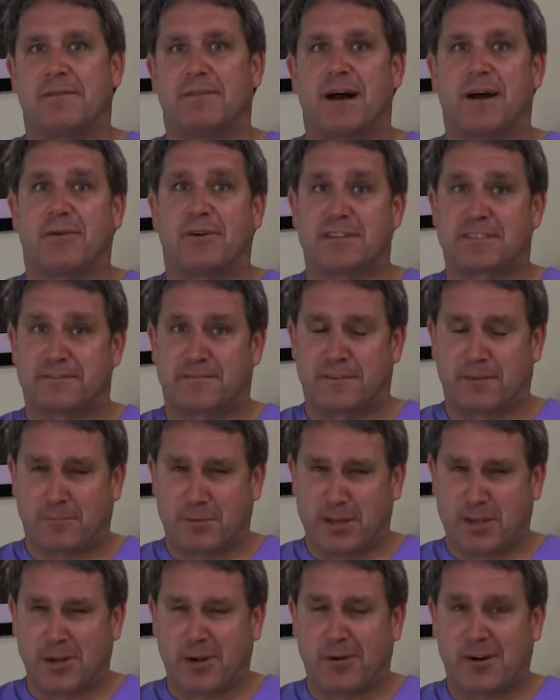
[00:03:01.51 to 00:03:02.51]
I want to
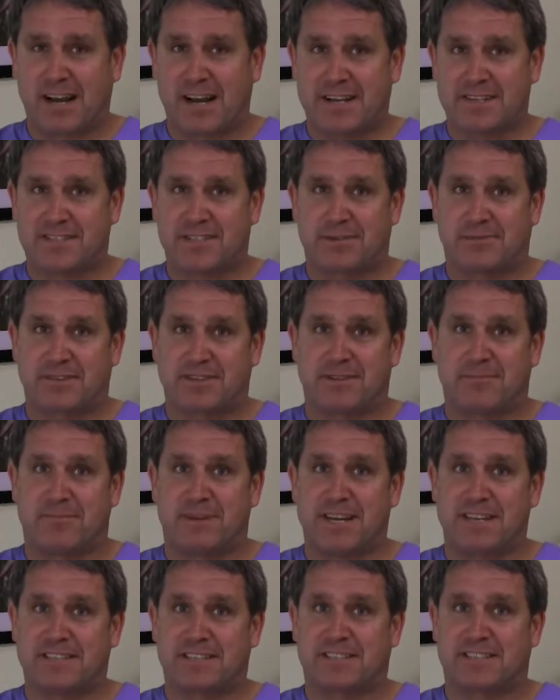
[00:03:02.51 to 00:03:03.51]
familiarize you with the
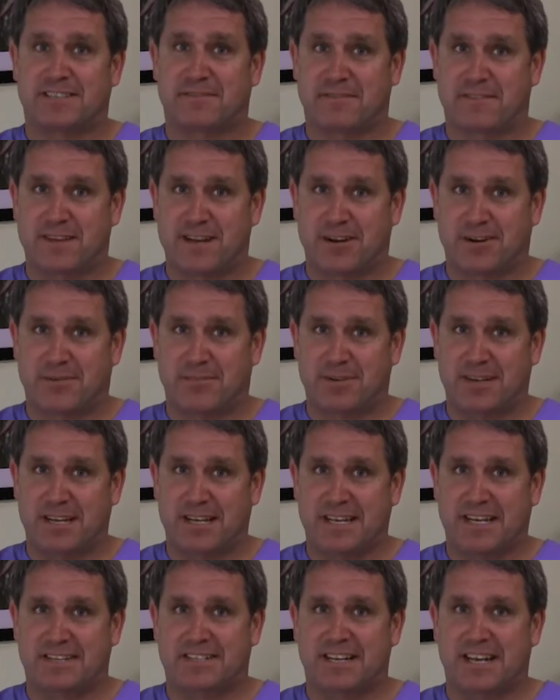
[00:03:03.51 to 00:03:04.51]
basics of
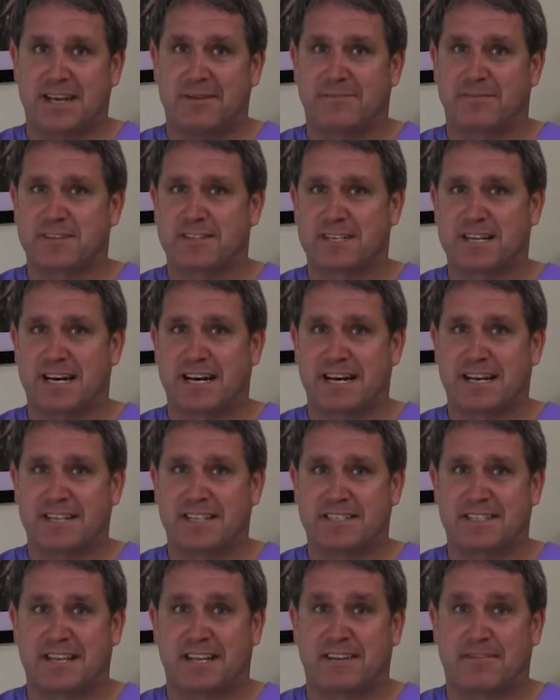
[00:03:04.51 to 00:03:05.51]
therapy and to
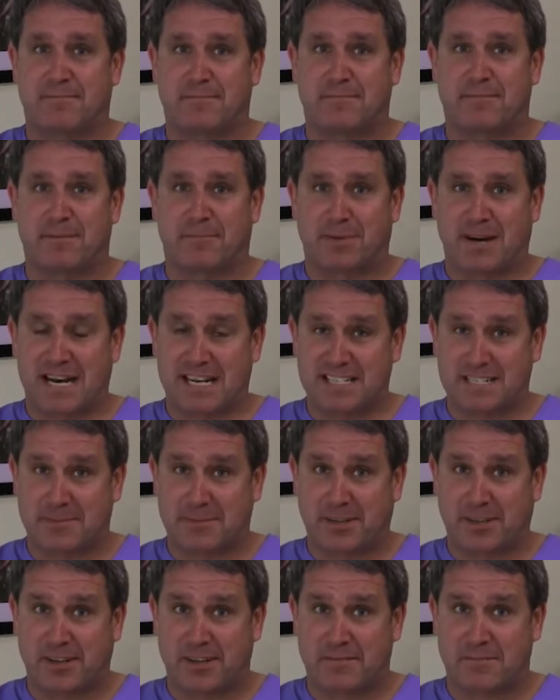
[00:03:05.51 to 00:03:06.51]
emphasize that if the
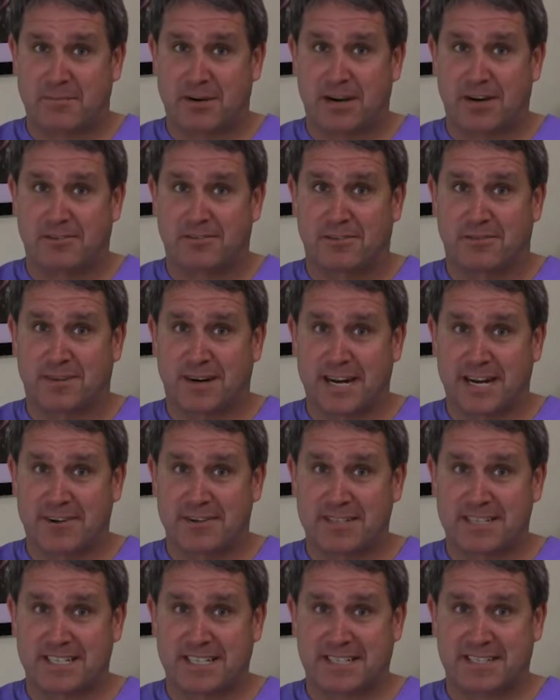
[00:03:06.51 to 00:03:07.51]
possibility of
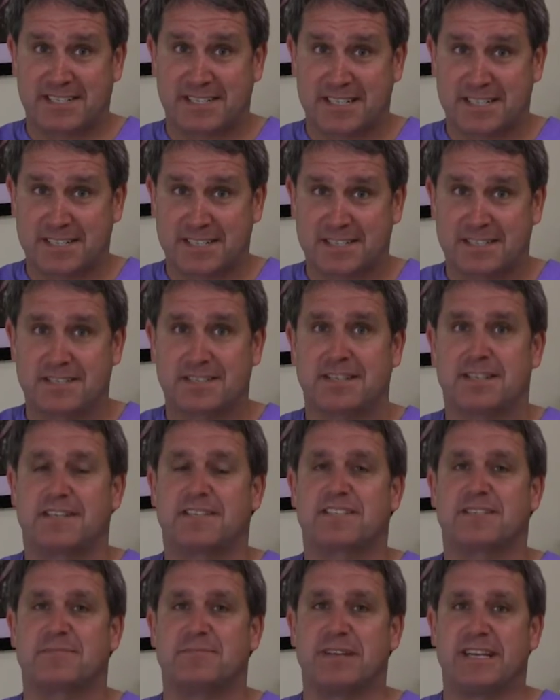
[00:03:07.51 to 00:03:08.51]
parvovirus exists,
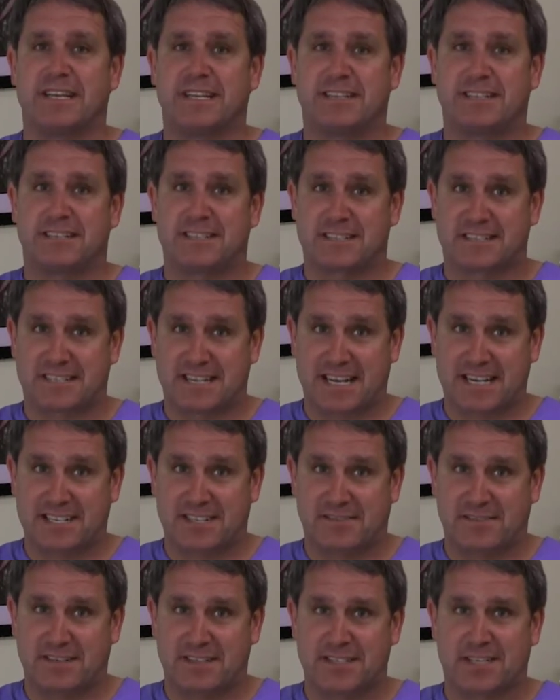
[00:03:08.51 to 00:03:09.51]
speed and
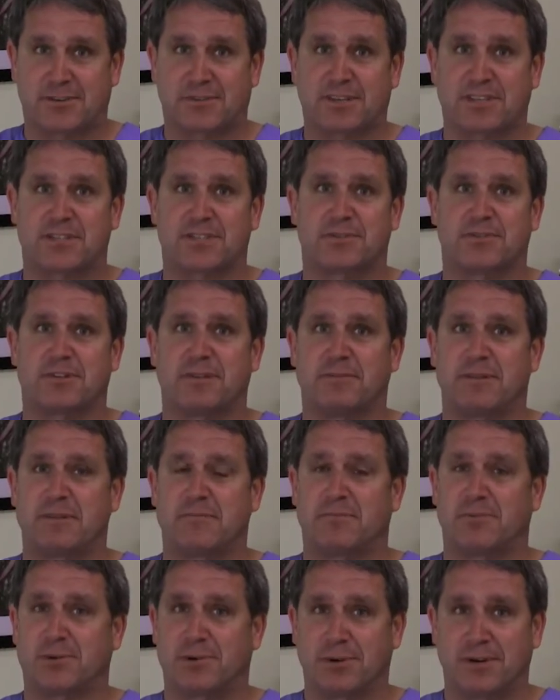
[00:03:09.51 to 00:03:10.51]
decisiveness are extremely
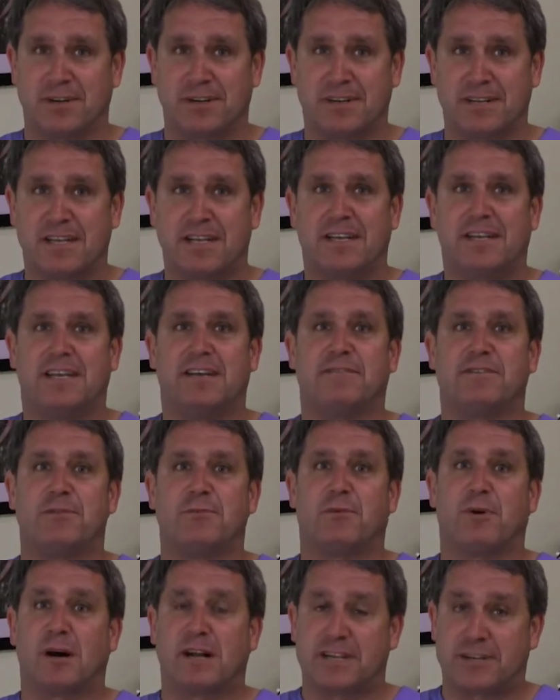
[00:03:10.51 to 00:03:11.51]
important if you
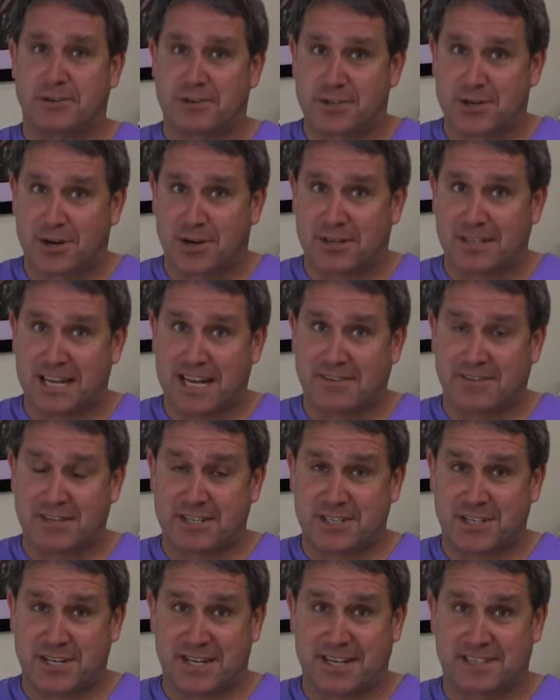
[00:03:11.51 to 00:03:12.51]
want your dog to have a
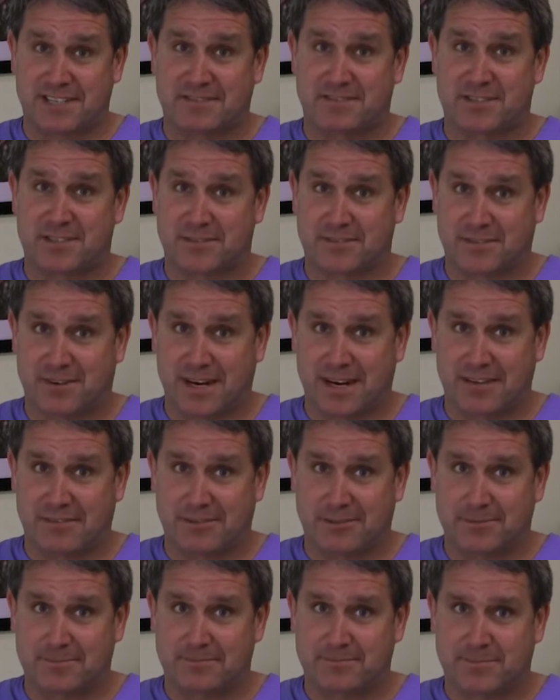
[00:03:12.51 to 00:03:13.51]
chance of
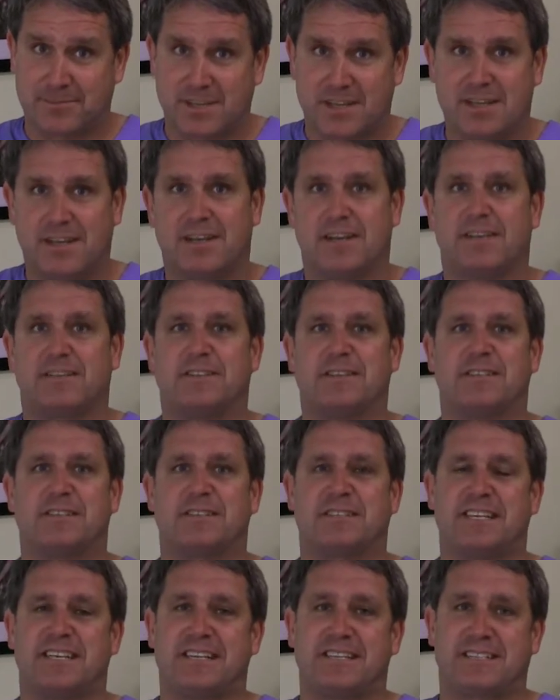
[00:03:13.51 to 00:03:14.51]
survival. The
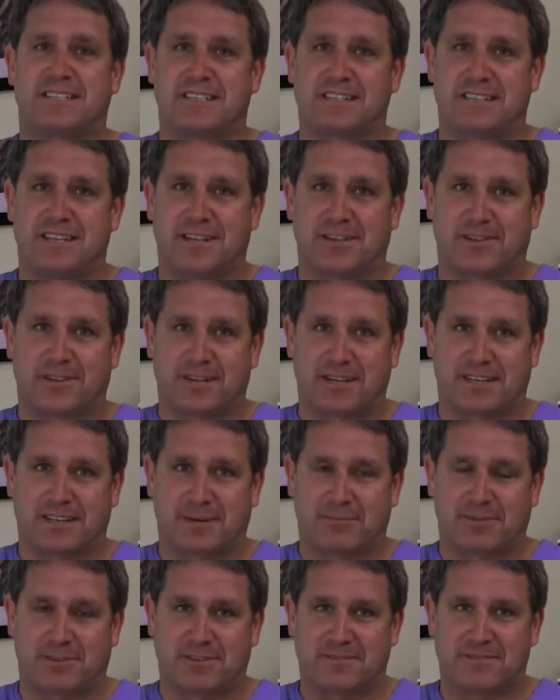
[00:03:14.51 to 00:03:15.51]
disease can kill in a
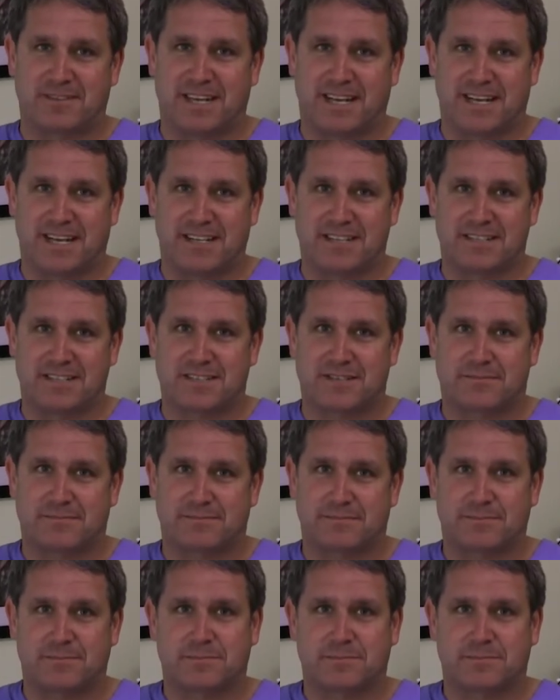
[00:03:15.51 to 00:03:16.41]
couple of days.